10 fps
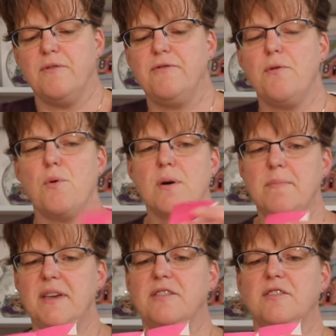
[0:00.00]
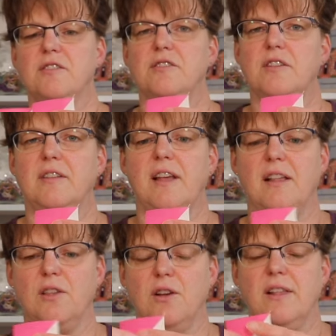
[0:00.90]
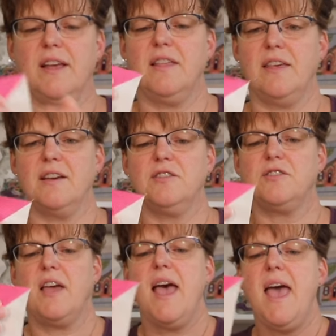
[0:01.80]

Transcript: 4 pieces that look like this.